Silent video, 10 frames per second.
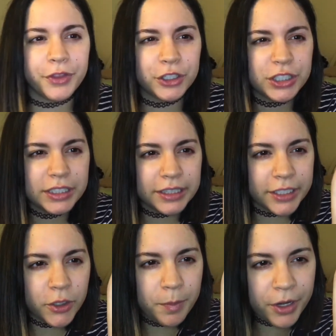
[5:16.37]
There's a
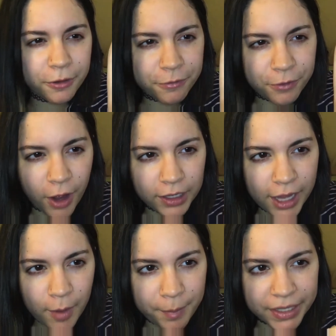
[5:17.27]
little bit of
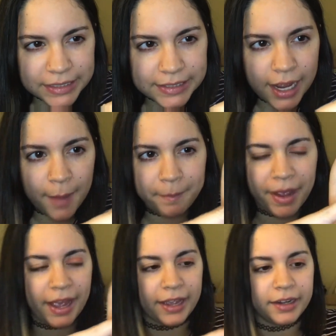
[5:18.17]
fallout, but it's not
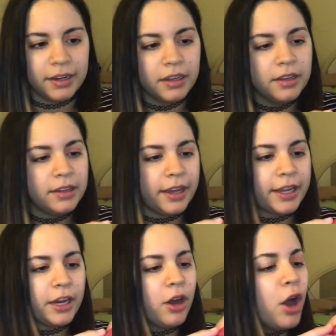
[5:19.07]
bad, like
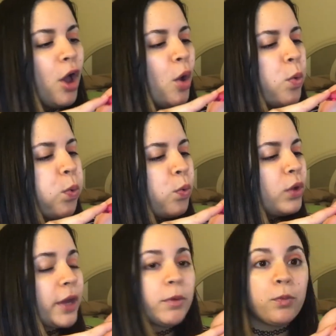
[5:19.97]
at all.
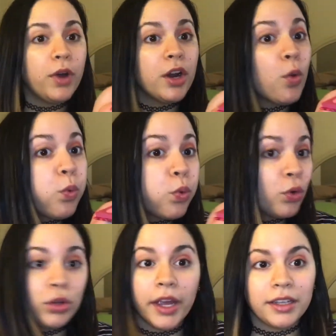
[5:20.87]
Like with one,
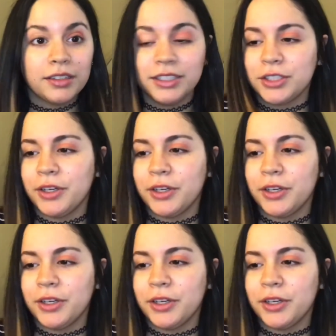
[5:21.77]
like it's